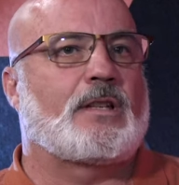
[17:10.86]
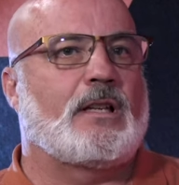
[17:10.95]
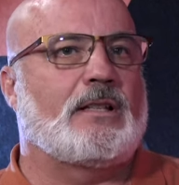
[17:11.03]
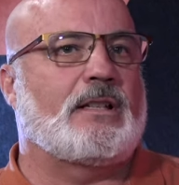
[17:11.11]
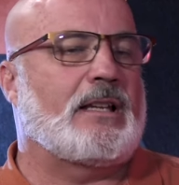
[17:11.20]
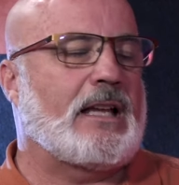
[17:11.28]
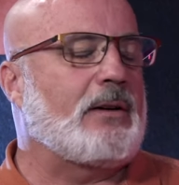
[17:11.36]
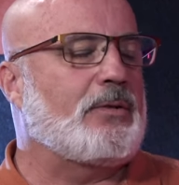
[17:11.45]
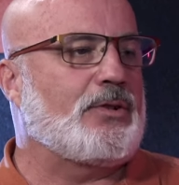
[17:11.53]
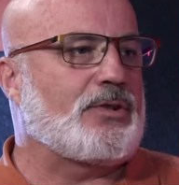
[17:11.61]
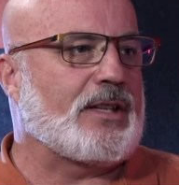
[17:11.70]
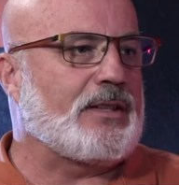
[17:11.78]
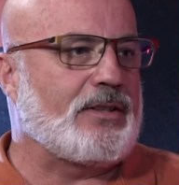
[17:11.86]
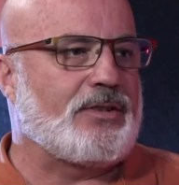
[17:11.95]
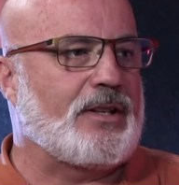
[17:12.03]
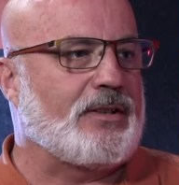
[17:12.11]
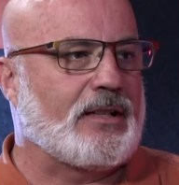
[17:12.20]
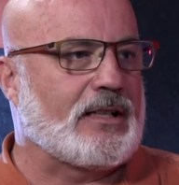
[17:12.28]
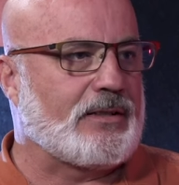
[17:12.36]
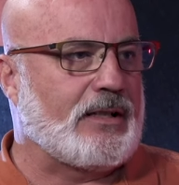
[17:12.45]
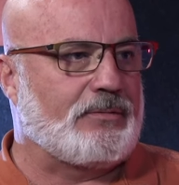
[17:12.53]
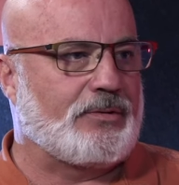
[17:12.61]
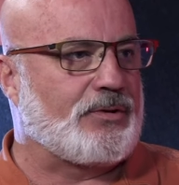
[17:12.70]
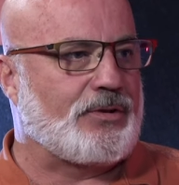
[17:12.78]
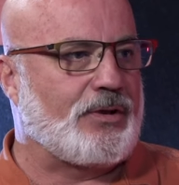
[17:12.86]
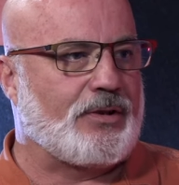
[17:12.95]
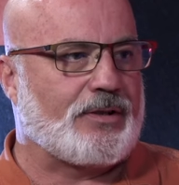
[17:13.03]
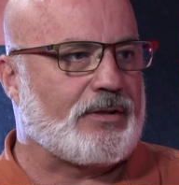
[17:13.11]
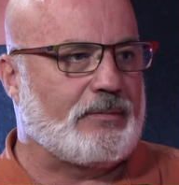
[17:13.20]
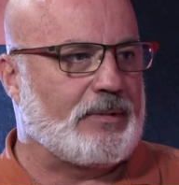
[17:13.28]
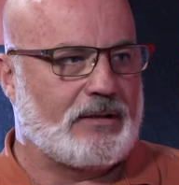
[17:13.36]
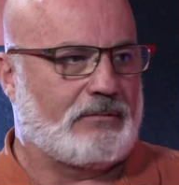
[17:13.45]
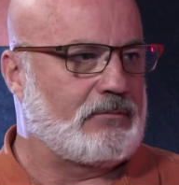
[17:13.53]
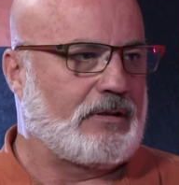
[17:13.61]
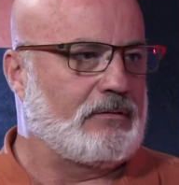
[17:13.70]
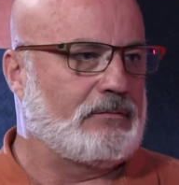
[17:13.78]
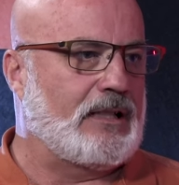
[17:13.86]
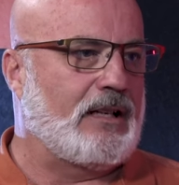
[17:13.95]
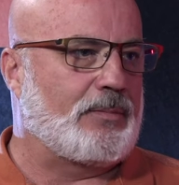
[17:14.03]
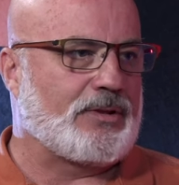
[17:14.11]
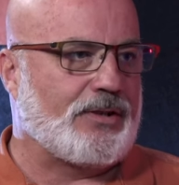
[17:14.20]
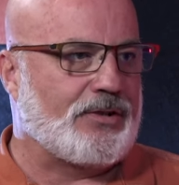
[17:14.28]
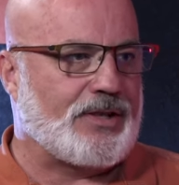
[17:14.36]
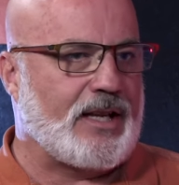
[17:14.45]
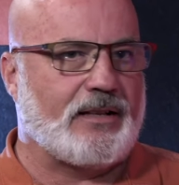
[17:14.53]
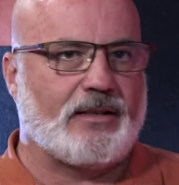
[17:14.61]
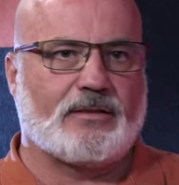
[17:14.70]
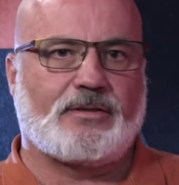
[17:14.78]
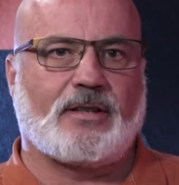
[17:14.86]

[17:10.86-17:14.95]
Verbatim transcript: And how would you set the agenda? Like, I'm just curious. I mean, help us understand. Like,